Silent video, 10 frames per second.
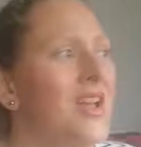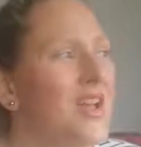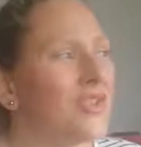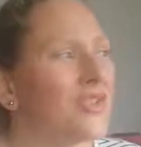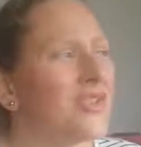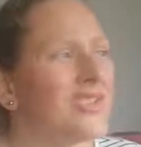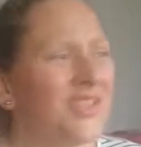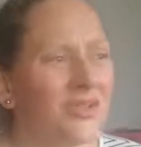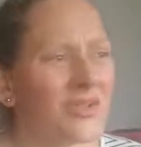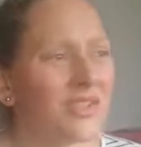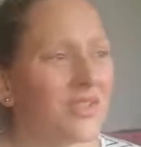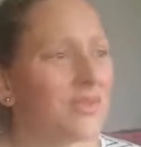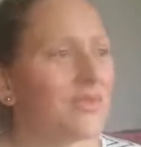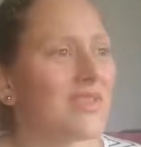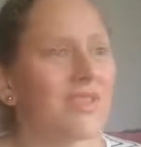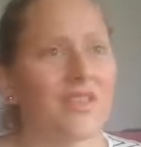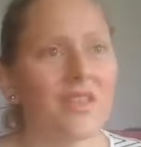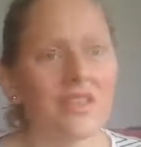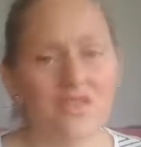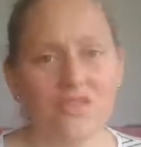So it's interesting to see
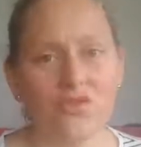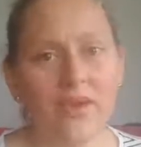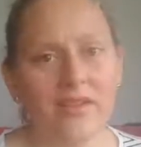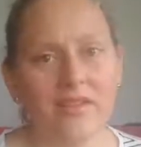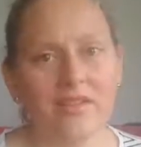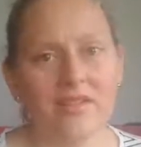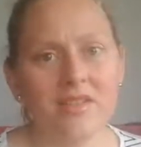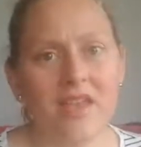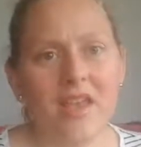this trend